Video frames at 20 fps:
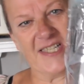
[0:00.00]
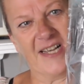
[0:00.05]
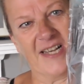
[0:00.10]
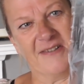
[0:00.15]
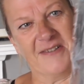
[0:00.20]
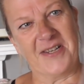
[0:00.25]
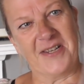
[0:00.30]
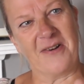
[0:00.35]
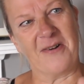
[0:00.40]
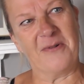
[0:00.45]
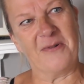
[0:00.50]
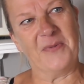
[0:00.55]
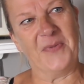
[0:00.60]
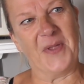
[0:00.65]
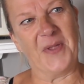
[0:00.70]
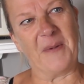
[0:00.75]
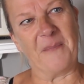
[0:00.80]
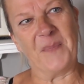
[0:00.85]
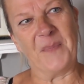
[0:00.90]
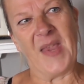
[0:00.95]
down to hold
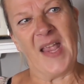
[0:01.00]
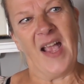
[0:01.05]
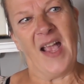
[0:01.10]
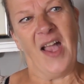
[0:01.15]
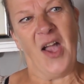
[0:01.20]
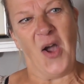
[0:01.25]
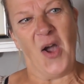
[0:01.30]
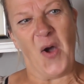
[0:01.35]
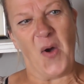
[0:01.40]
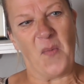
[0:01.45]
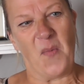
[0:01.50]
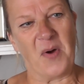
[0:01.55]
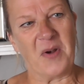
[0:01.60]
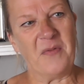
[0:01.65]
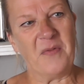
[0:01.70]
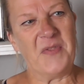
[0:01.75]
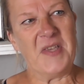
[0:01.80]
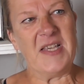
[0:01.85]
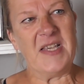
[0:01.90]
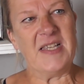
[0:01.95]
them. One
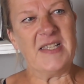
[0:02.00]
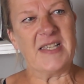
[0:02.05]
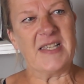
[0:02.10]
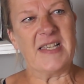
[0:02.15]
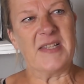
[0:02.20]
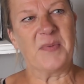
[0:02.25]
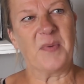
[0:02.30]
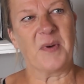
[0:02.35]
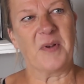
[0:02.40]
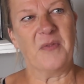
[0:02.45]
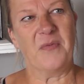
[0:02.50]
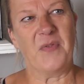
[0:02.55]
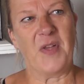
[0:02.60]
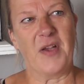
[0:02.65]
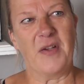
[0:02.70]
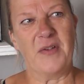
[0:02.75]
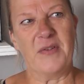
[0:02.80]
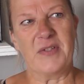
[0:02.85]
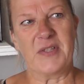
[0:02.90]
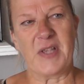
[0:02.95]
of these is one of
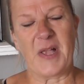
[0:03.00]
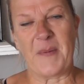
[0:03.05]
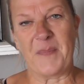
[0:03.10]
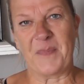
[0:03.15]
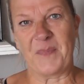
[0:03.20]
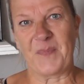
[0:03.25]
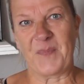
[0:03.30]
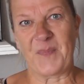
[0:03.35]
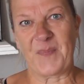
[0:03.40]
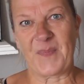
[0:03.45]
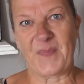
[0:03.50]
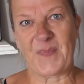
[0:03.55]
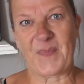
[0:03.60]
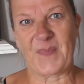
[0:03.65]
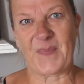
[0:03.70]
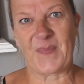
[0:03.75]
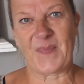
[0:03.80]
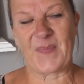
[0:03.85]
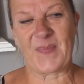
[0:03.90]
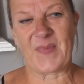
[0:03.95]
those,
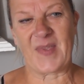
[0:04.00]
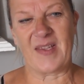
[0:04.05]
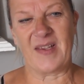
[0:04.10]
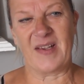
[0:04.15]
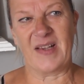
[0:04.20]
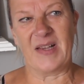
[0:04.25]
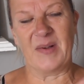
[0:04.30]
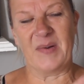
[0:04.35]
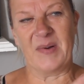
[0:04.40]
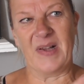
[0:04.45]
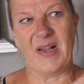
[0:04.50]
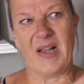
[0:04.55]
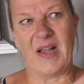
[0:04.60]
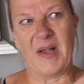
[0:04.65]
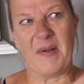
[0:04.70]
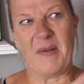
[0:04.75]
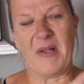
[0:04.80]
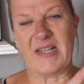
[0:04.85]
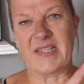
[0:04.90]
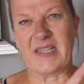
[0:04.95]

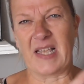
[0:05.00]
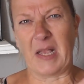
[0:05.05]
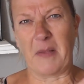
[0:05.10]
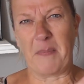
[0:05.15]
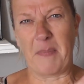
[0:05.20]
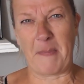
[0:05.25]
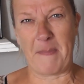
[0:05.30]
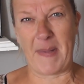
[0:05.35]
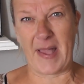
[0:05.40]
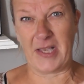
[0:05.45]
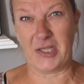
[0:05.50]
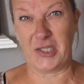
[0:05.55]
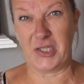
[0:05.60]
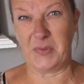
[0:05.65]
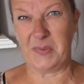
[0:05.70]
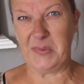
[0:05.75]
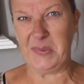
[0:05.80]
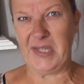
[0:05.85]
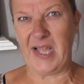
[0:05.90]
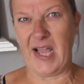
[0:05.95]
it's like a
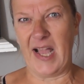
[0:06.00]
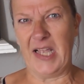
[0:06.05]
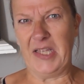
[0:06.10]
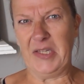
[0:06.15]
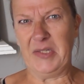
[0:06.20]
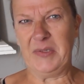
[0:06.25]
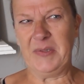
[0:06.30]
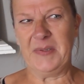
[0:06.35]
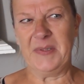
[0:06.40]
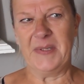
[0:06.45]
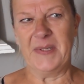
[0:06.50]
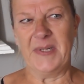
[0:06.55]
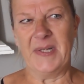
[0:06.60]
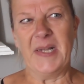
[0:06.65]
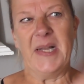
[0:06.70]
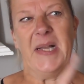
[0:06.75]
perpetual kale.